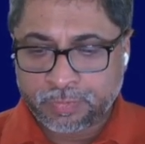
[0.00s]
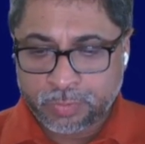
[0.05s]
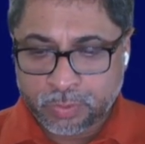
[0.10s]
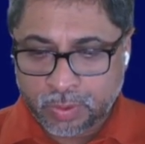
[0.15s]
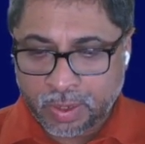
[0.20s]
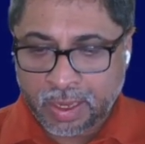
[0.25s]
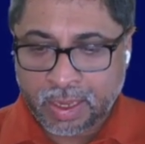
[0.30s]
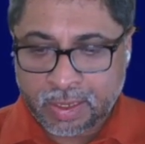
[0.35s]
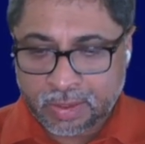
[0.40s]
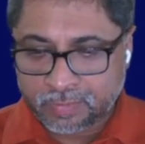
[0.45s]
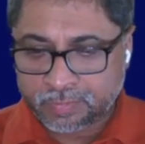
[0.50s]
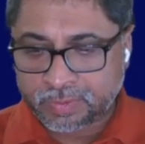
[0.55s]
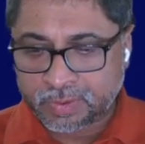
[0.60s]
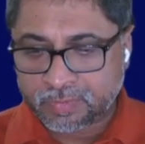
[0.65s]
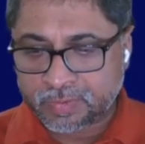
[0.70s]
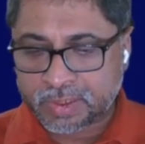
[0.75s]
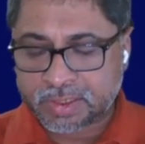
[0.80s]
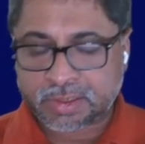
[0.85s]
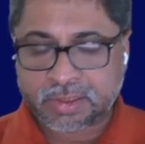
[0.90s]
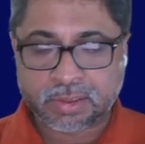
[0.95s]
if you
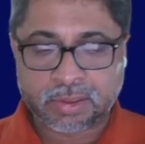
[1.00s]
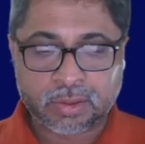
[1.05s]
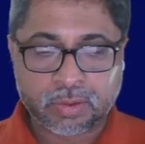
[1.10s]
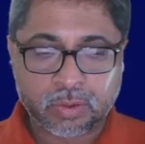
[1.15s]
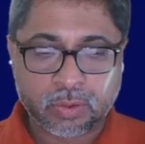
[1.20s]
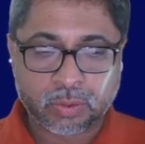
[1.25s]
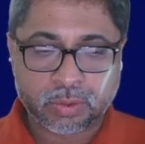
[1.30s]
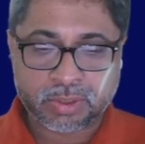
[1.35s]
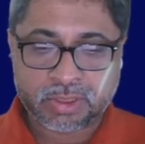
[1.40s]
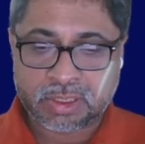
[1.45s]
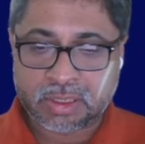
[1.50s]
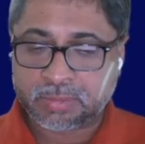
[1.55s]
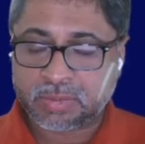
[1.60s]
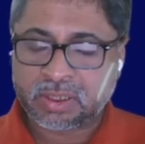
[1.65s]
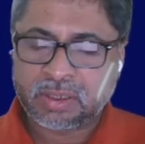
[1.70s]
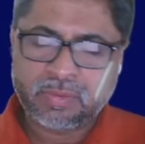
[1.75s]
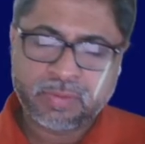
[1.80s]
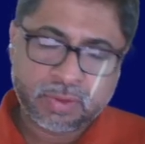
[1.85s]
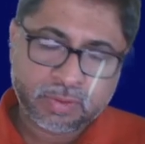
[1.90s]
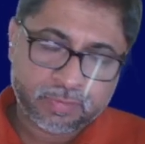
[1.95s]
have invested in Go
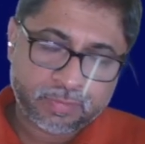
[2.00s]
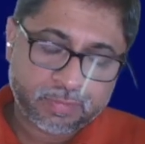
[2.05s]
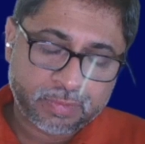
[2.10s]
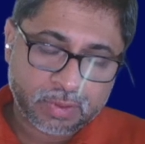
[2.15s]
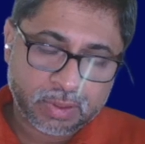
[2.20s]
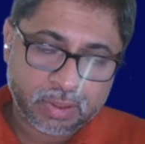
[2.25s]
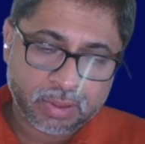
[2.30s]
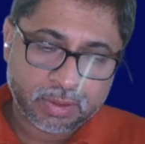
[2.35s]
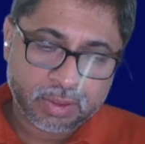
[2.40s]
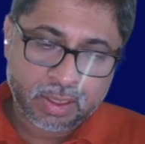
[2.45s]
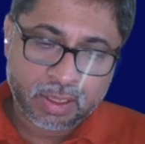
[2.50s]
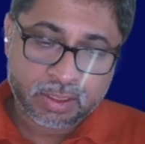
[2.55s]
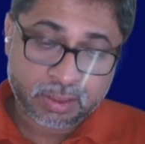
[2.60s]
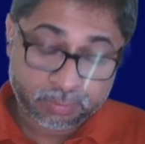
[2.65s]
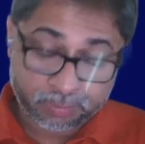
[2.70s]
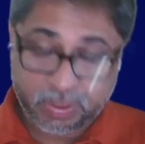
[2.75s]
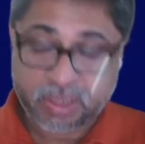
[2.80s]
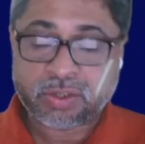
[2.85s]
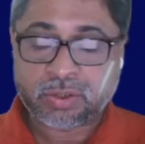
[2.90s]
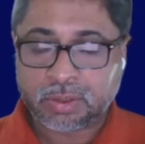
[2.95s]
teams, and even if
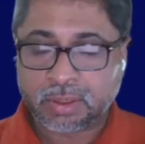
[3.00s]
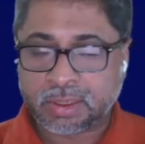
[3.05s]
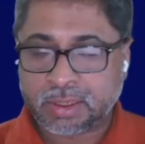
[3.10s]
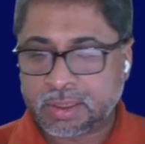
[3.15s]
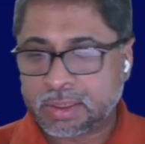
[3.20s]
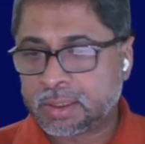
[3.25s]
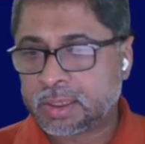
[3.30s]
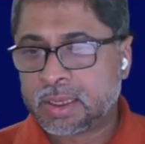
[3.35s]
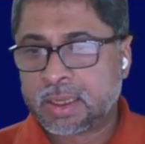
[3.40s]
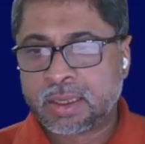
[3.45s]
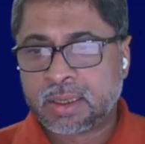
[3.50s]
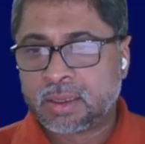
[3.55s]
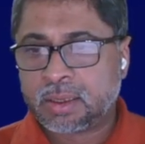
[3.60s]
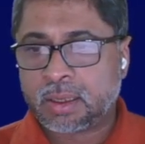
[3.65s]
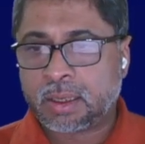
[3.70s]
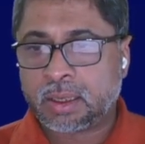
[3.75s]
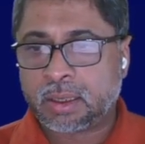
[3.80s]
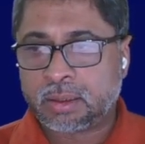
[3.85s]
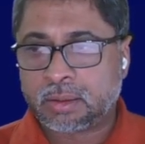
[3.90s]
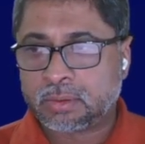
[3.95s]
especially
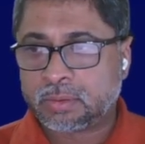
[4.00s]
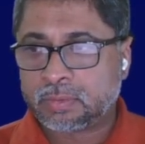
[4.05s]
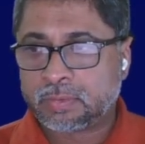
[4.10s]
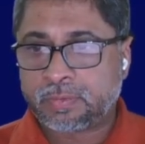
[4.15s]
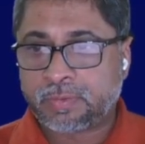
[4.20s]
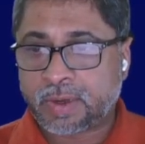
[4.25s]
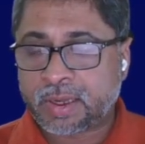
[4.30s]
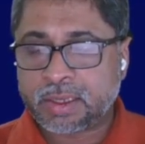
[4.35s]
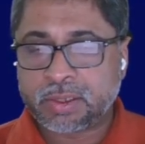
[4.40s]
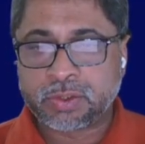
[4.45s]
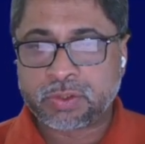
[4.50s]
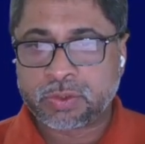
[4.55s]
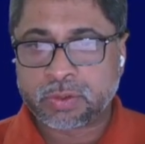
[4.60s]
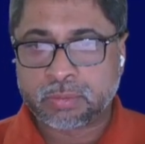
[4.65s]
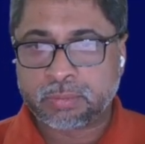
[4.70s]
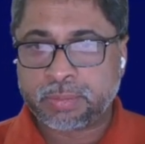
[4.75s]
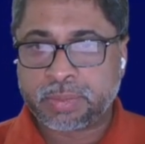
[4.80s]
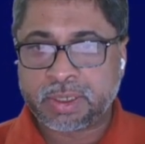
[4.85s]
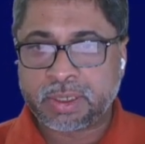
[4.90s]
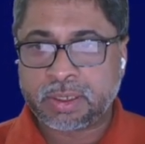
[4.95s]
Fyne
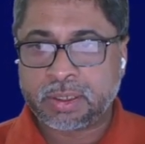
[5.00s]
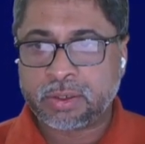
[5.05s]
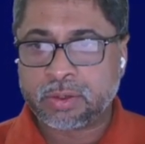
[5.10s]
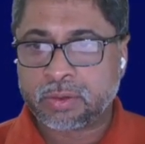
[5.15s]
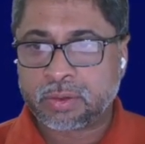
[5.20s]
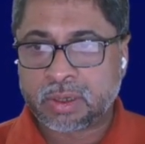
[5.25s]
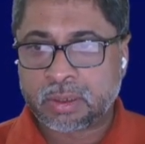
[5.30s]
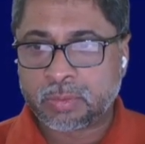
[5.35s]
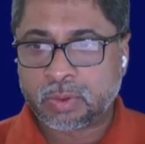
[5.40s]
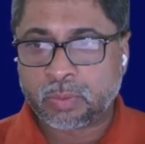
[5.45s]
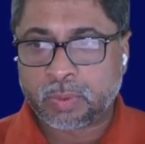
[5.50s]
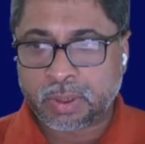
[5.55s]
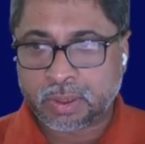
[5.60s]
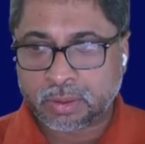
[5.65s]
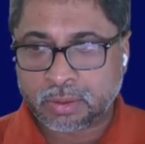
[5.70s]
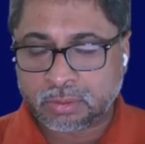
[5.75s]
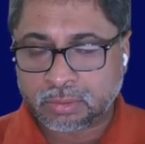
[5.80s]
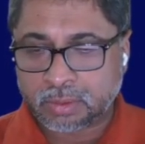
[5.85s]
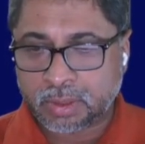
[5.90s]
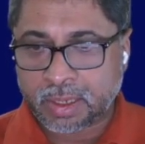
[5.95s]
should be your number
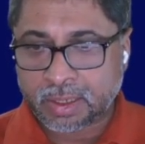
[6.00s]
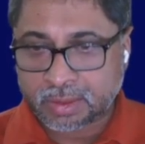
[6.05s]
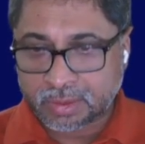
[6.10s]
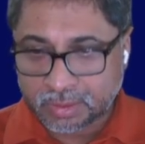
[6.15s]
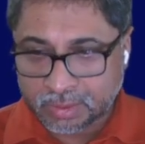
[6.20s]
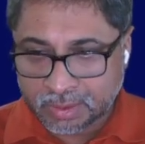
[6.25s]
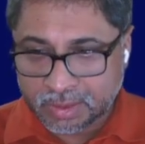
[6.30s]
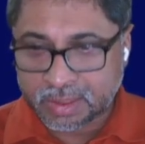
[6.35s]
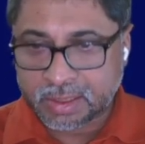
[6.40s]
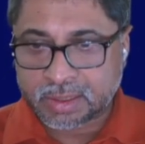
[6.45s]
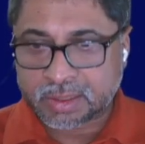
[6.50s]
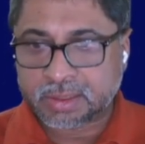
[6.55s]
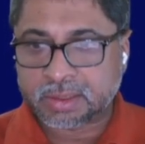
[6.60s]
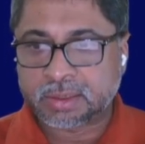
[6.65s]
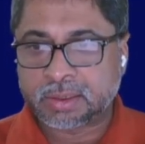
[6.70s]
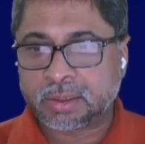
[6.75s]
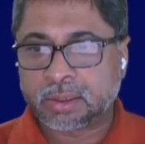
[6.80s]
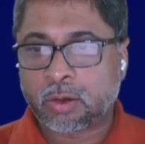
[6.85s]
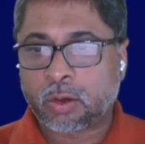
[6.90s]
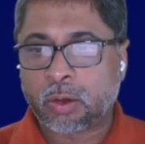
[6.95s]
one, at
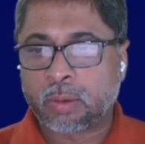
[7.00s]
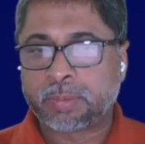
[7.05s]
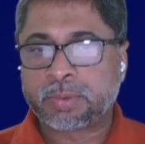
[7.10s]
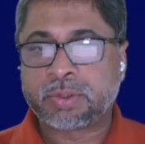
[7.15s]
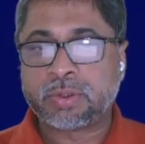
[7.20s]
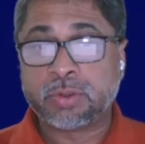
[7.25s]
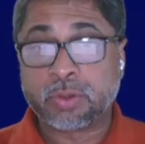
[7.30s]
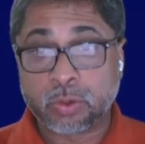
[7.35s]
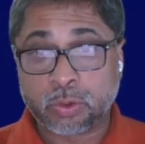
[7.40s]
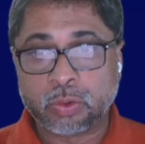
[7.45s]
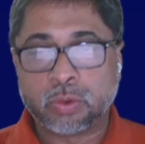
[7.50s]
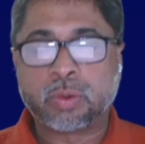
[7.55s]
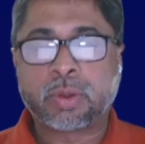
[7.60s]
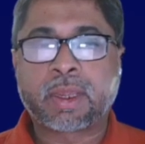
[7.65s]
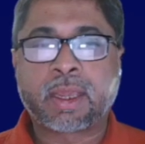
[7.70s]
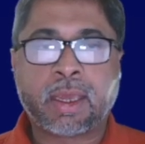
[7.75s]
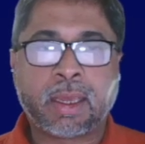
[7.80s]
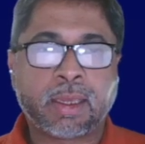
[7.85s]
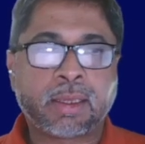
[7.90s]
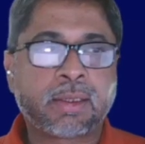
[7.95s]
least option to
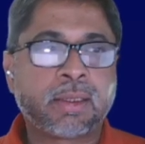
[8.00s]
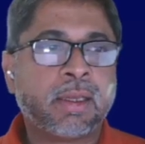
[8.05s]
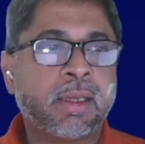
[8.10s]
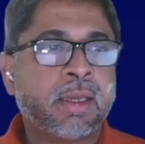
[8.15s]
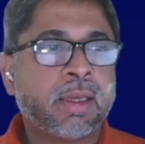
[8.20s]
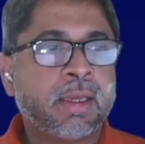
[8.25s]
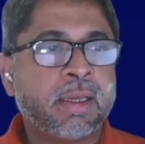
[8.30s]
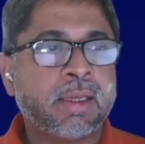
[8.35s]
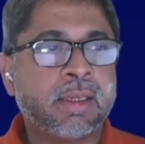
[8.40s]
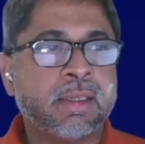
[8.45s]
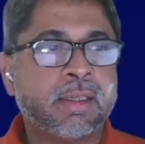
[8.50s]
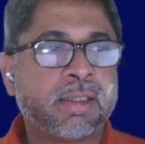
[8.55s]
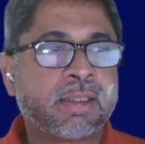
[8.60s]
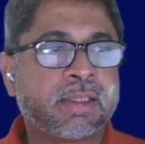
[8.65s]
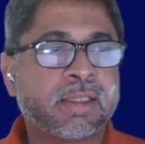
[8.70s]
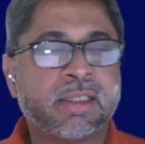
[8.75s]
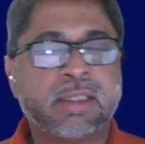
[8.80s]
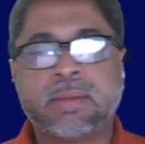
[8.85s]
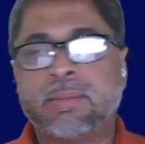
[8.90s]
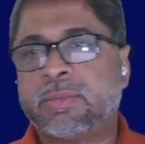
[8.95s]
look at
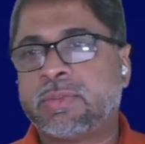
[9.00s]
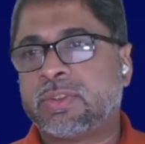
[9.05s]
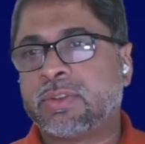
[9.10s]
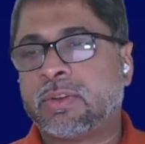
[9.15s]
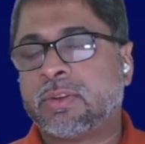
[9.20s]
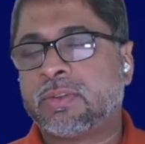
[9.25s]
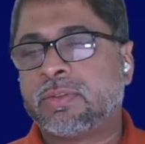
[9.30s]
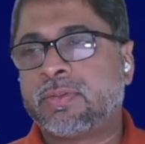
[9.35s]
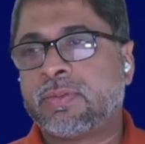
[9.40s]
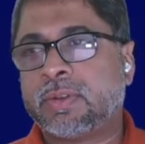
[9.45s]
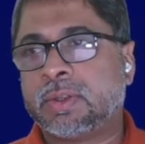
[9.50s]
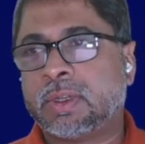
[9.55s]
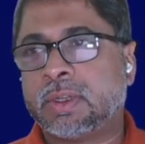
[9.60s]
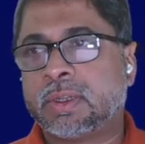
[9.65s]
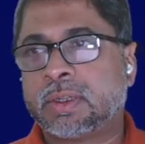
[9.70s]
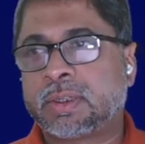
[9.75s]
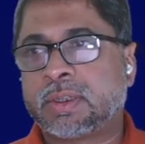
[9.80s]
in terms of